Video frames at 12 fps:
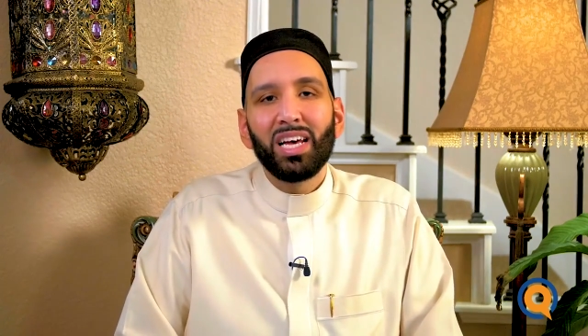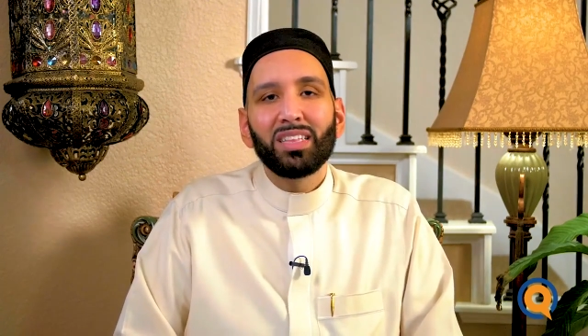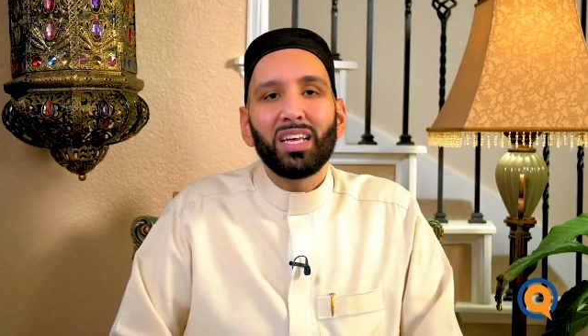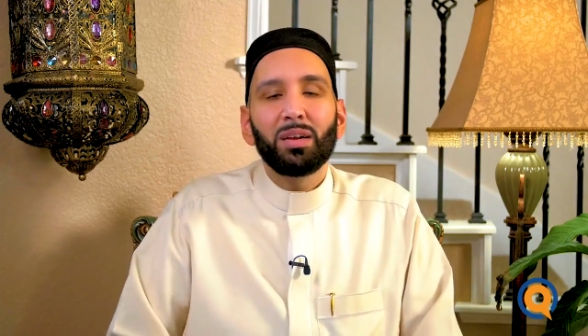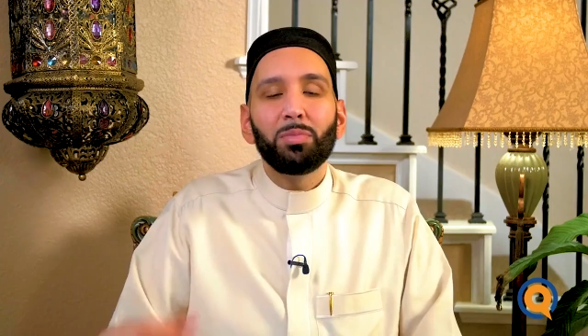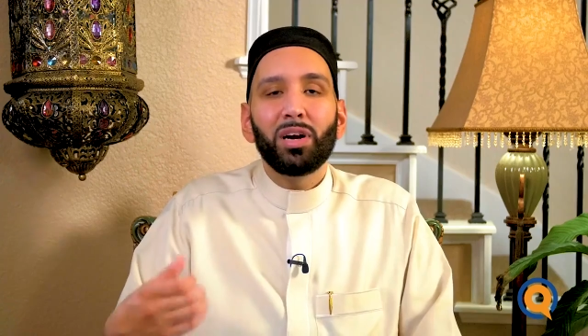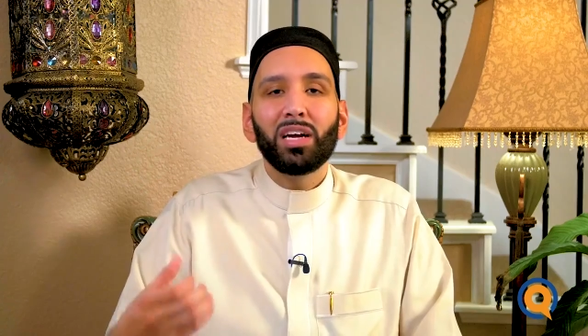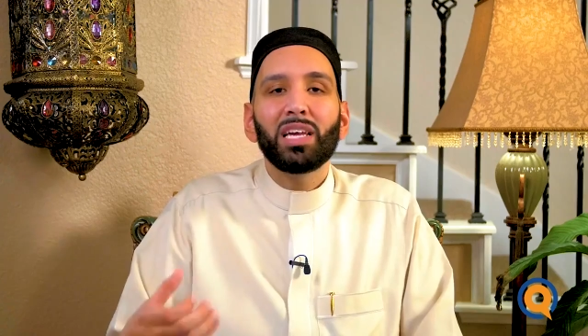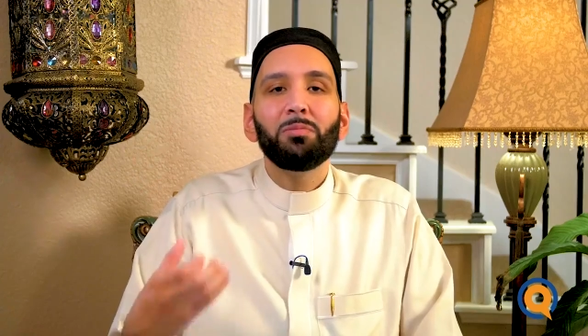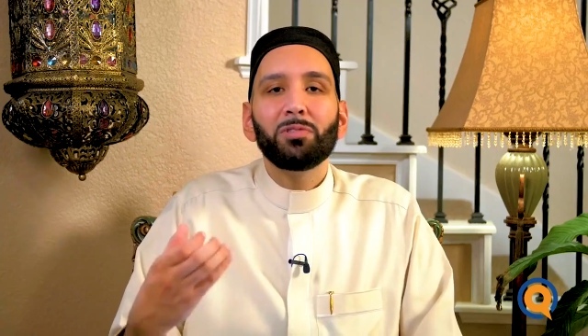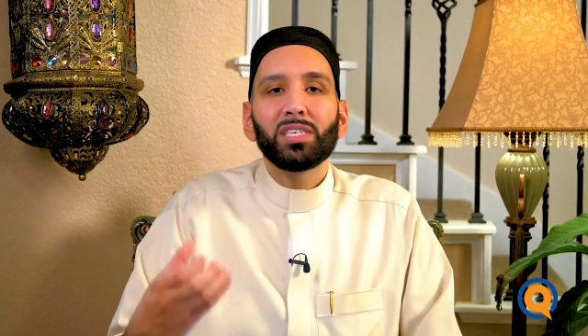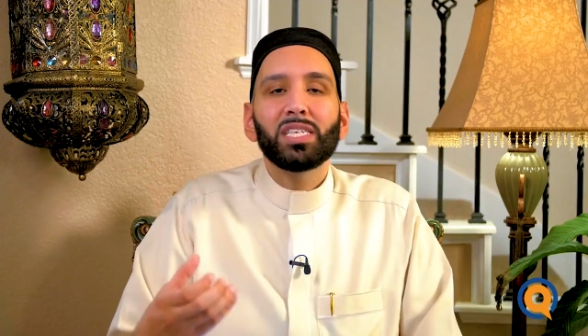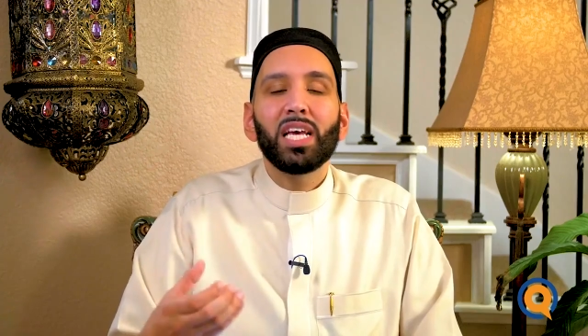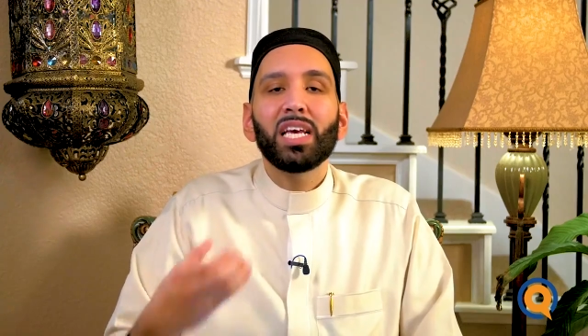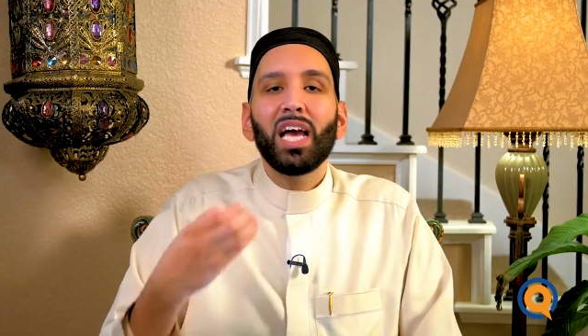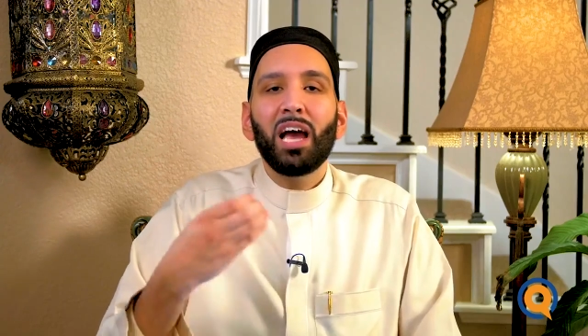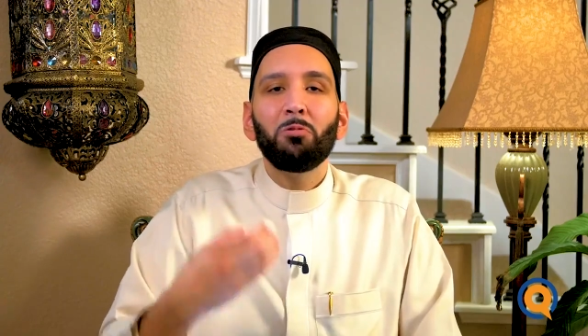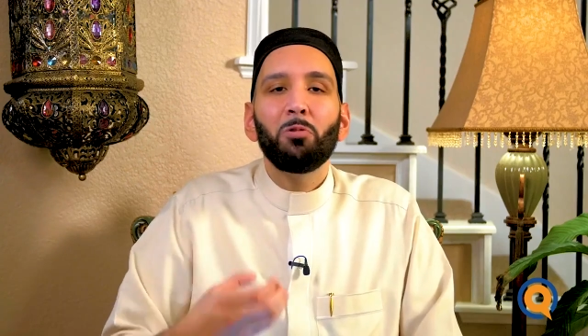that Ibrahim was
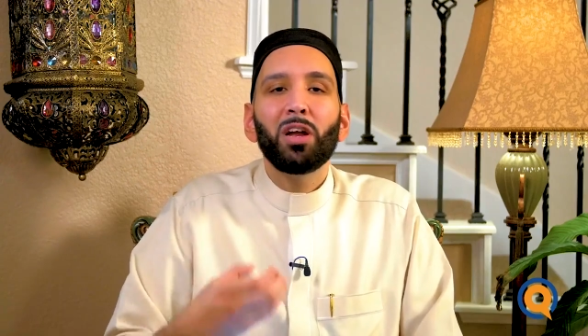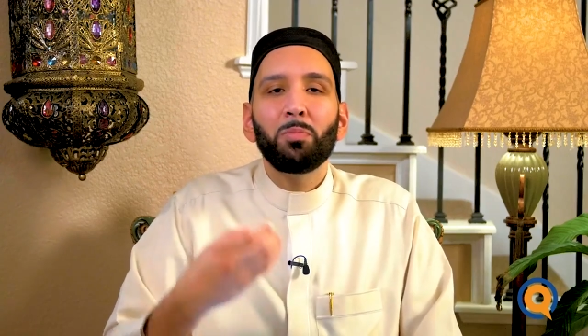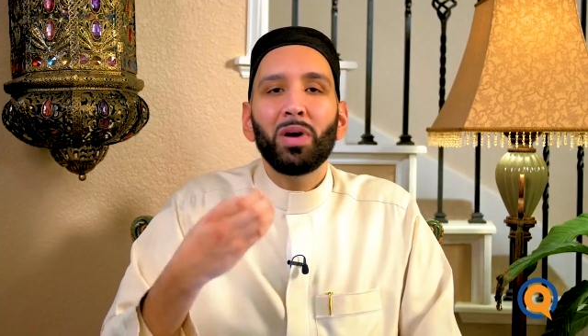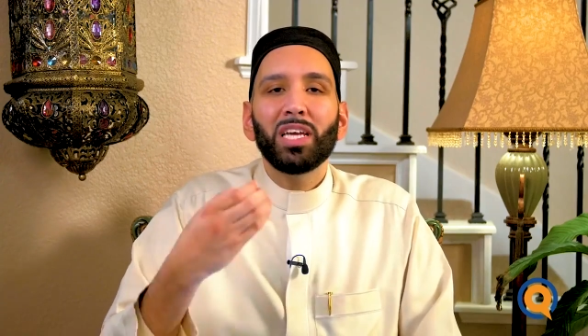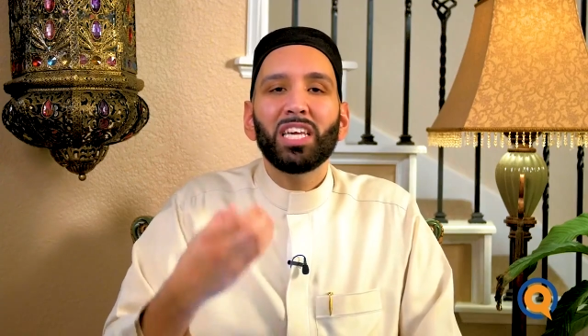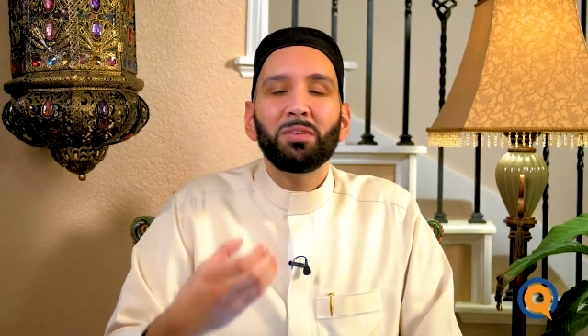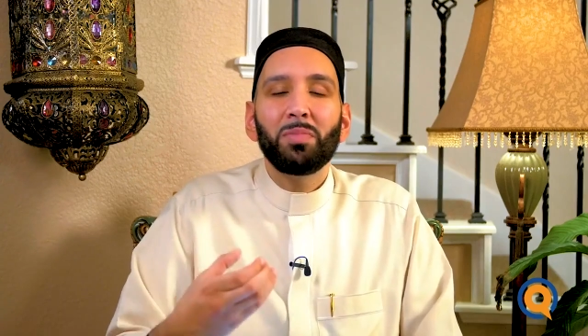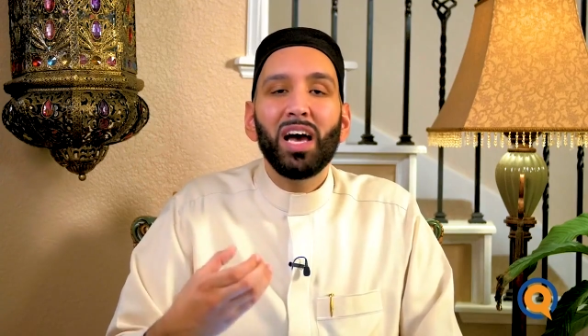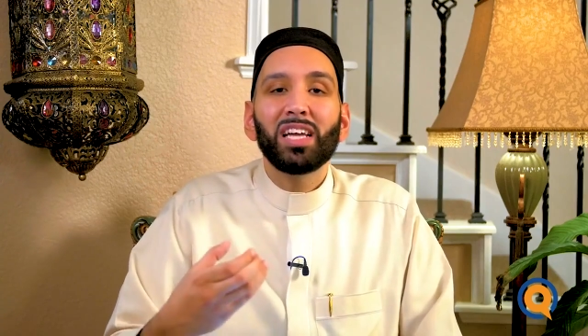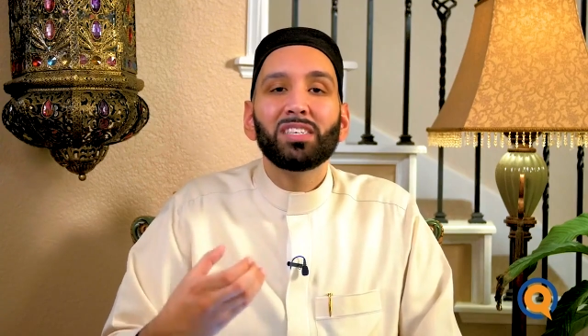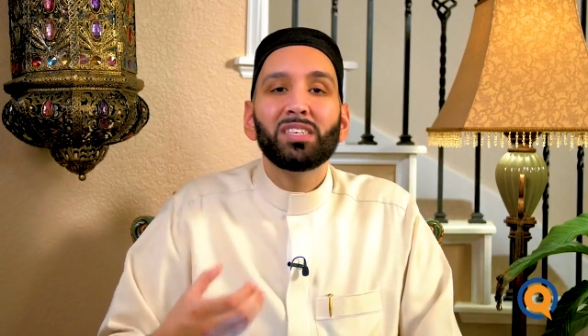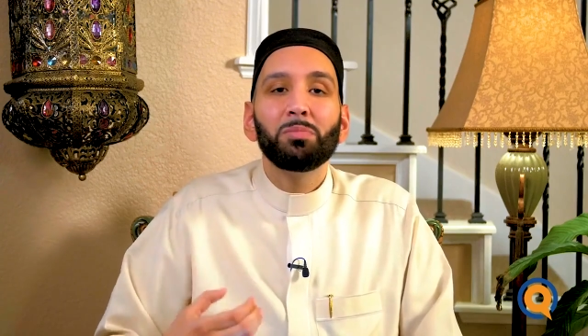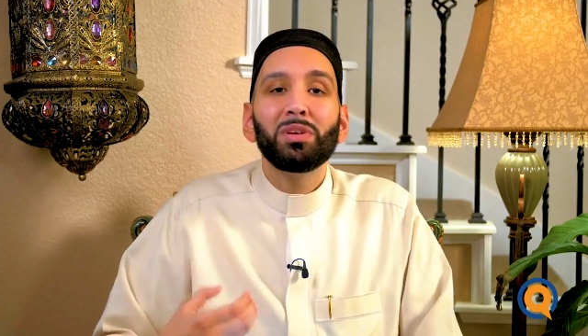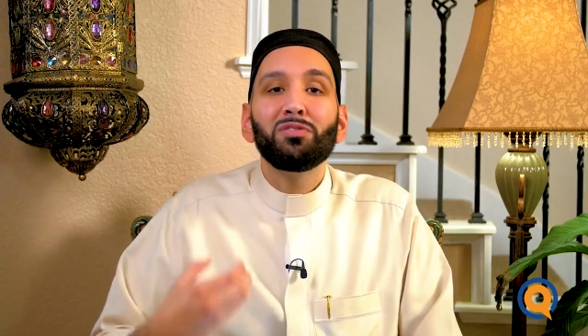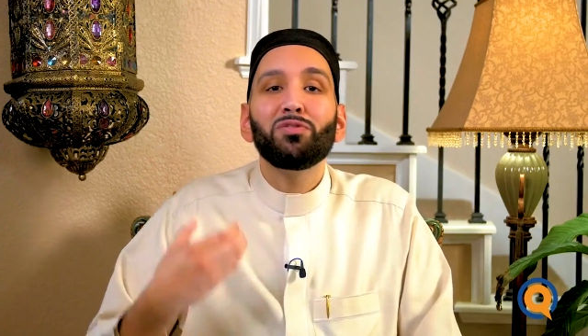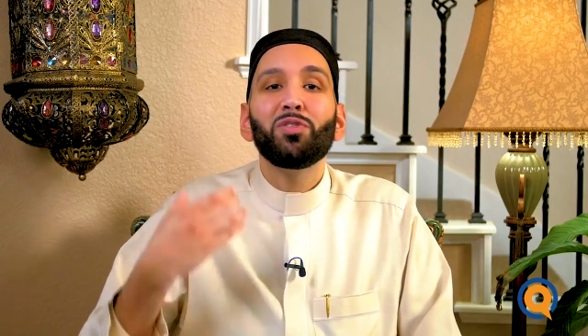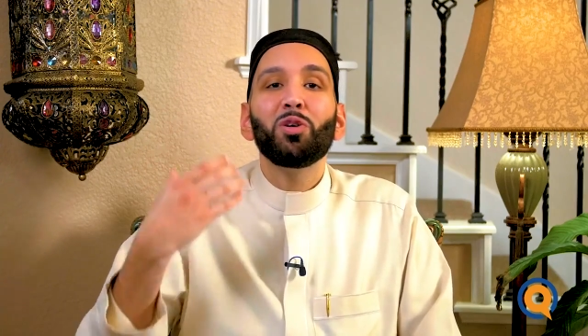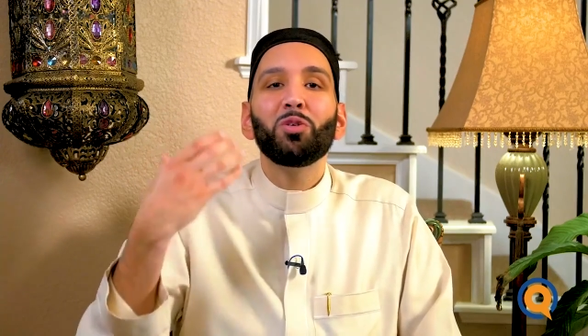saying, I want my iman to be
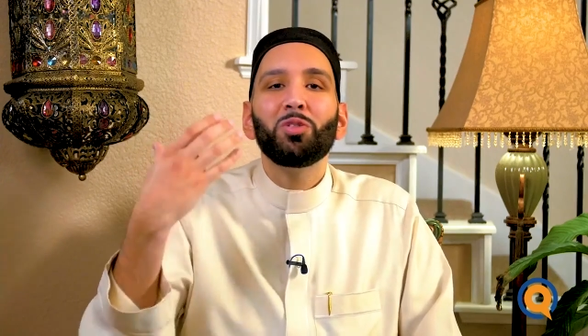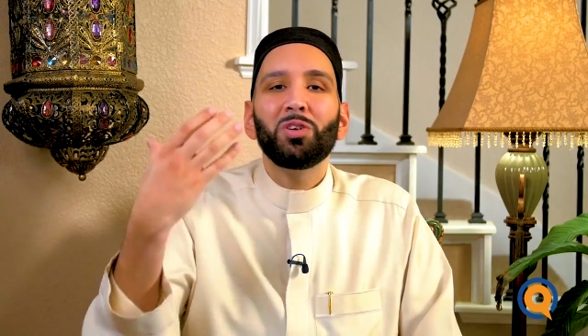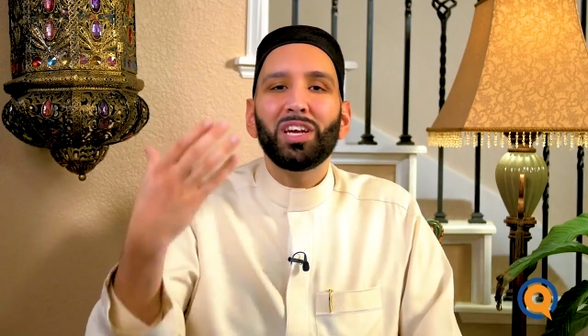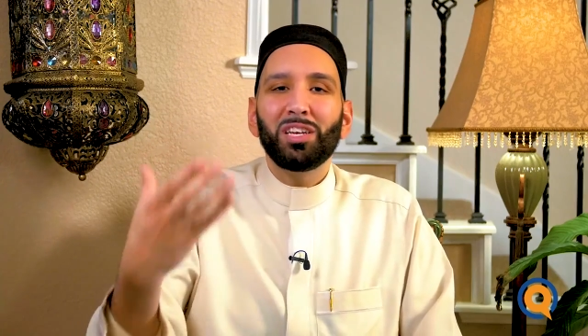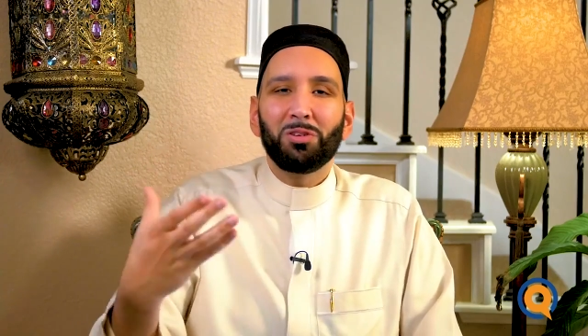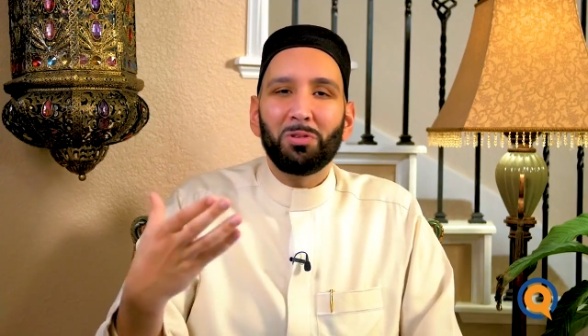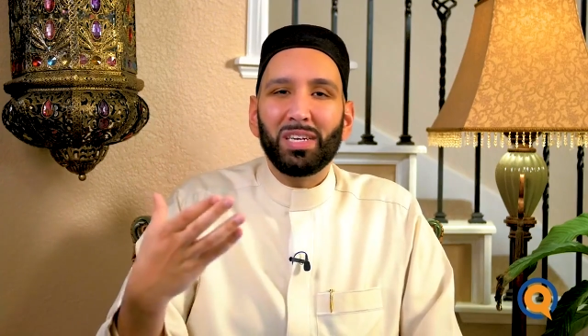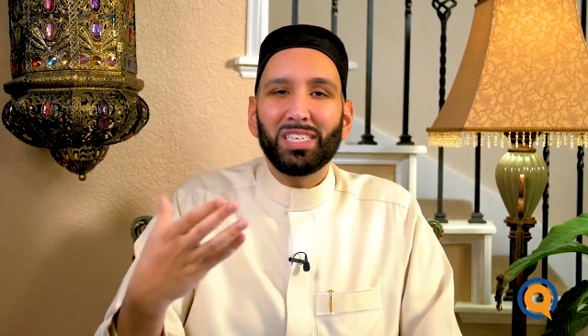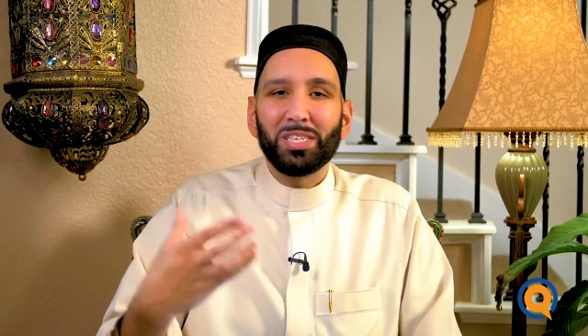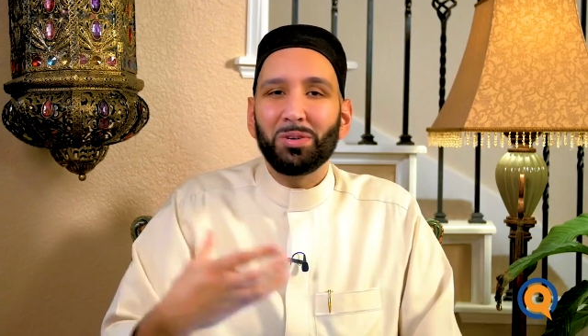further increased.